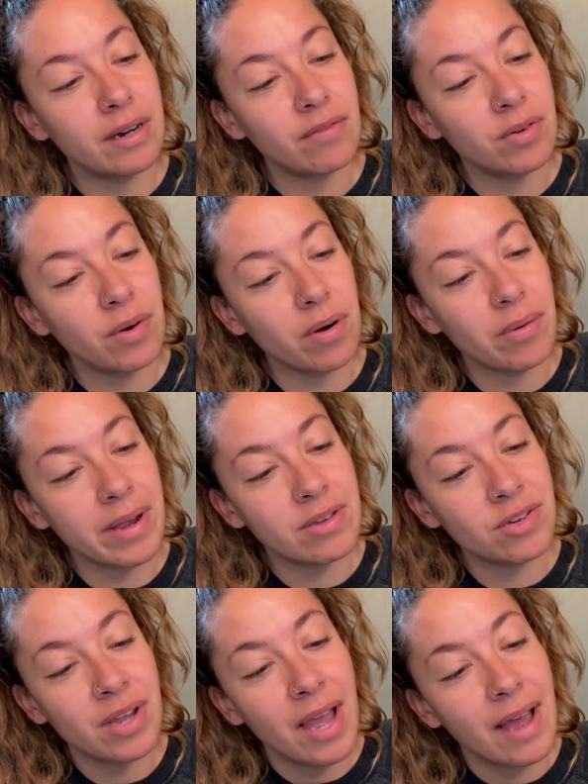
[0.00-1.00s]
of
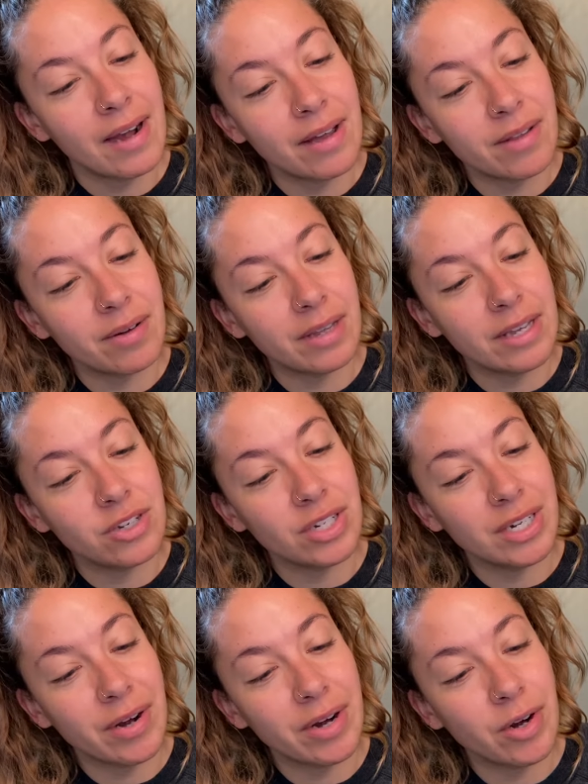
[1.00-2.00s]
Norwich, another
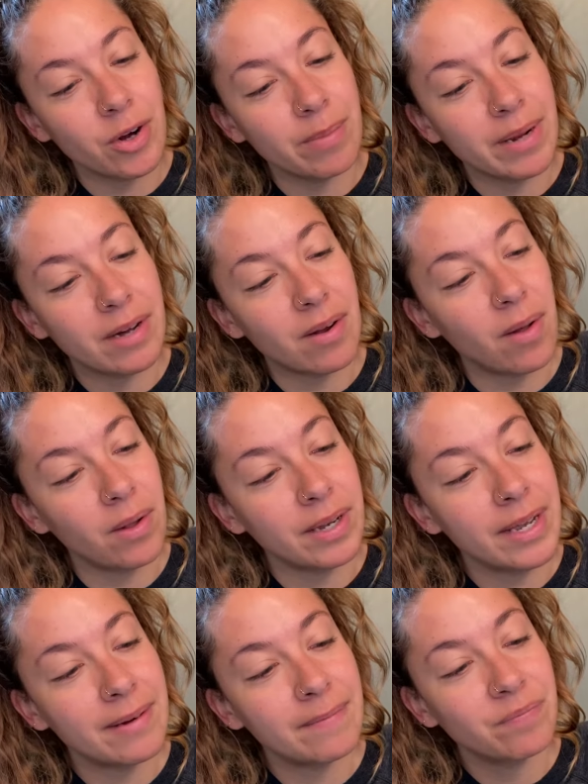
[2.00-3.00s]
legendary hermit, called
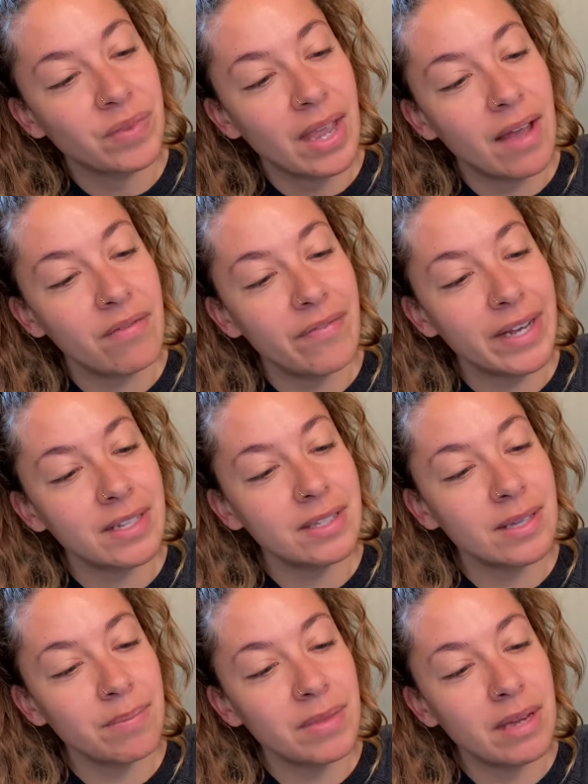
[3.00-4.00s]
it, affects
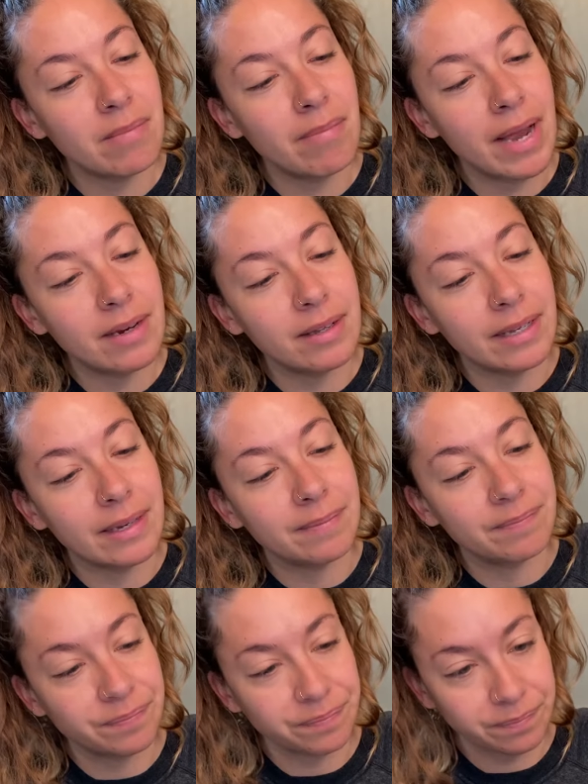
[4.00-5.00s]
something mightily.
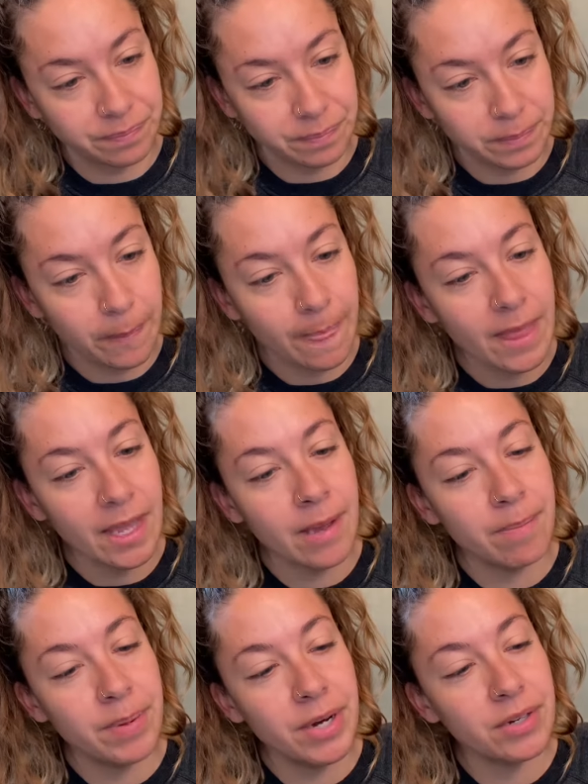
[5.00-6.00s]

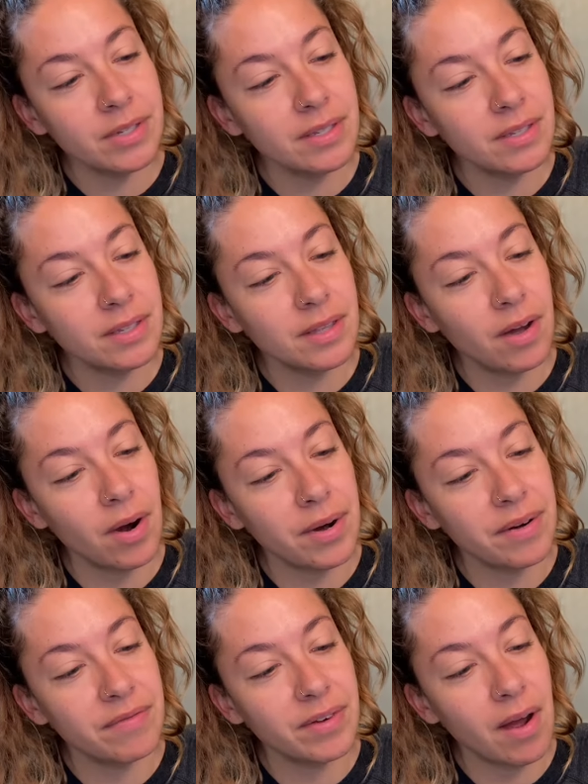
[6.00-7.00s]
It pierces to the heart
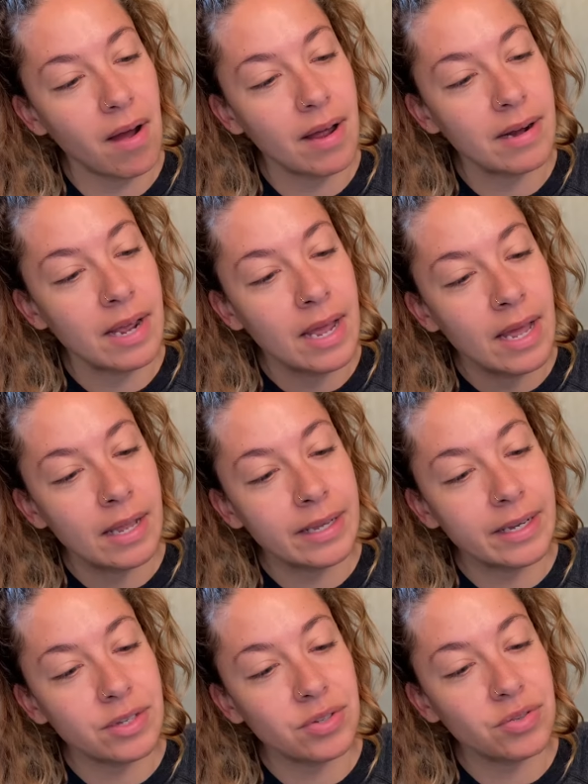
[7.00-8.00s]
of God like
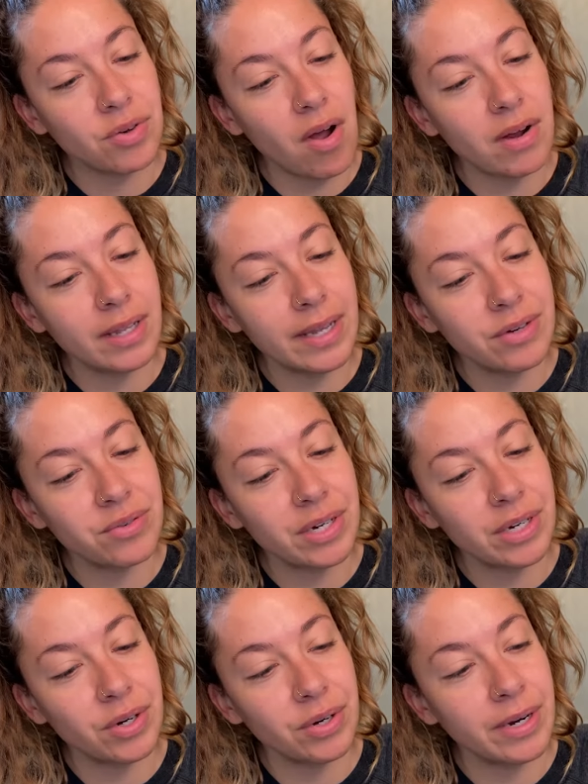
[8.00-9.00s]
a strong electric
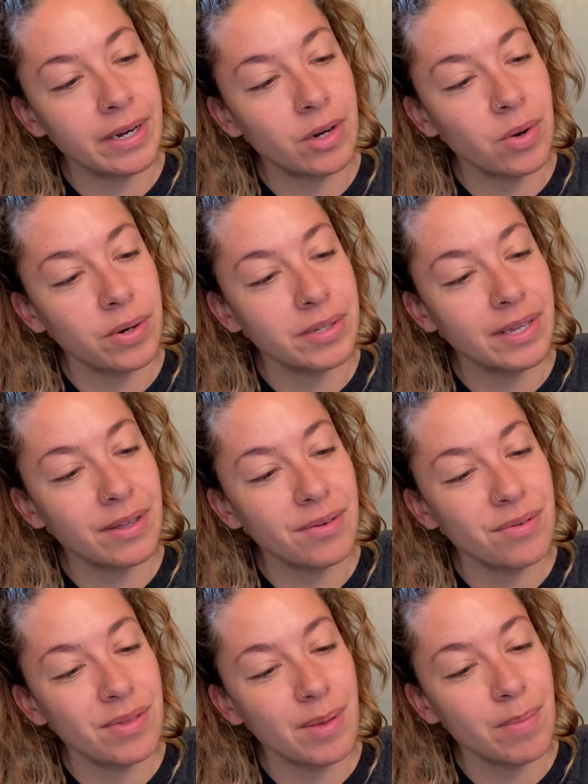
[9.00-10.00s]
current coursing
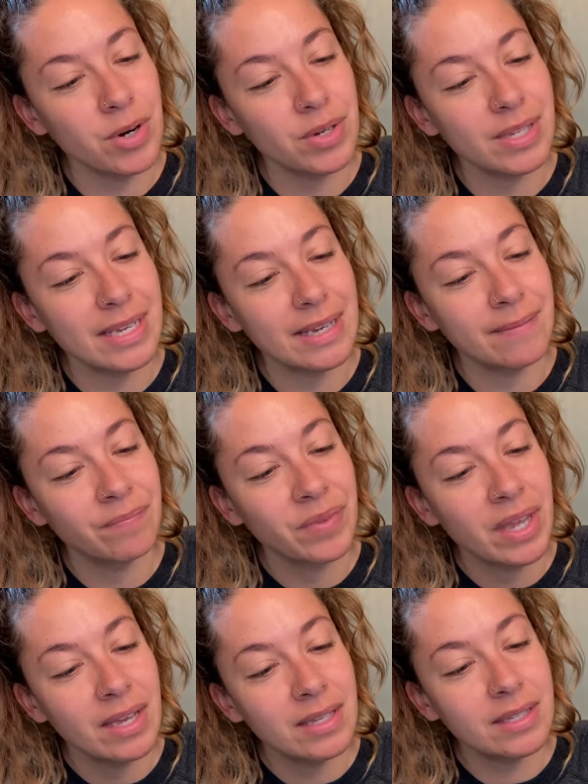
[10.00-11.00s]
through the mercy,
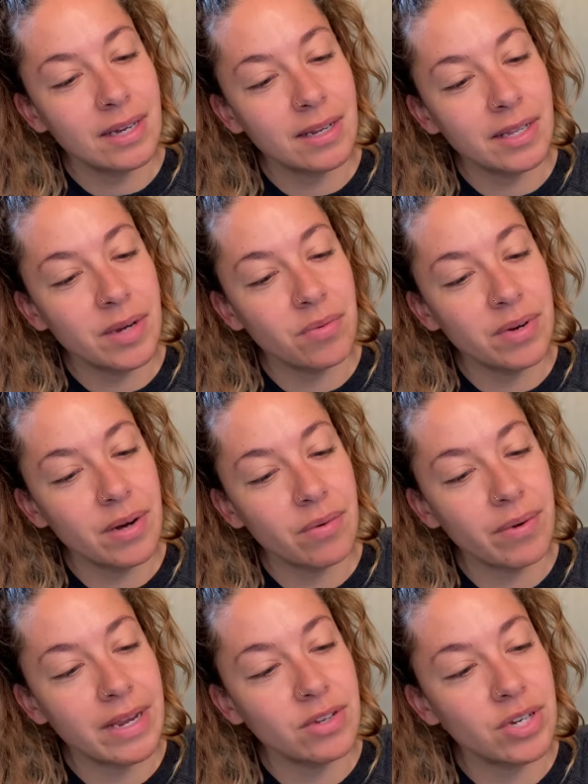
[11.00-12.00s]
subtly
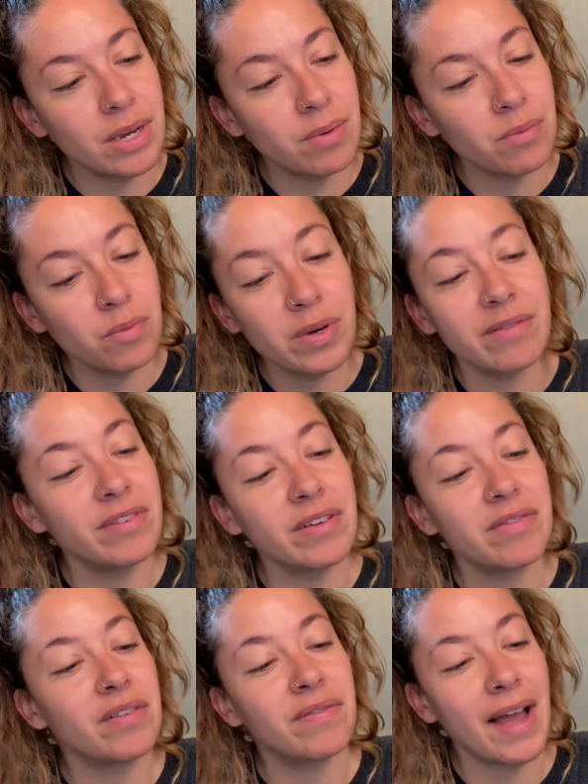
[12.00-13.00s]
rearranging and
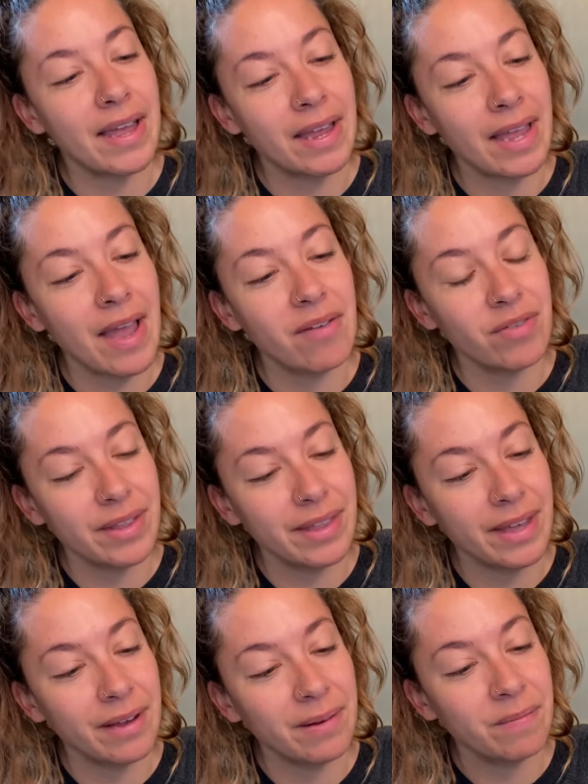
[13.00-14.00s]
revivifying
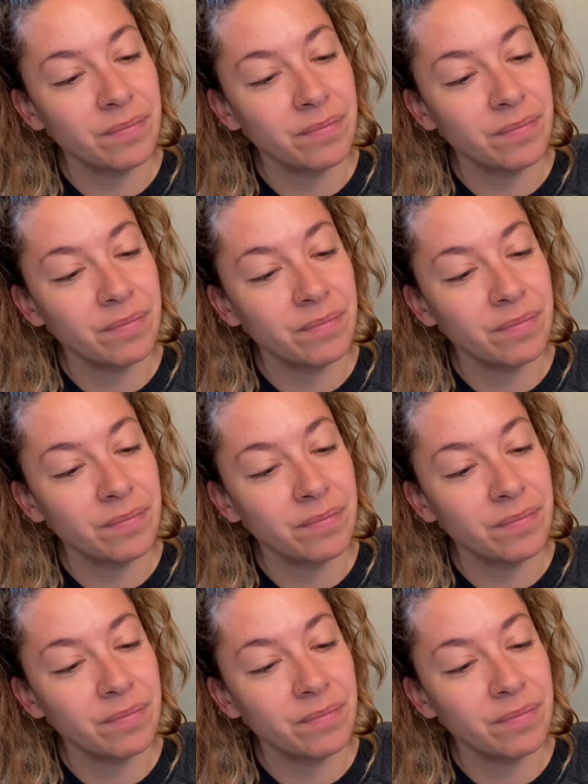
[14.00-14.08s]
everything.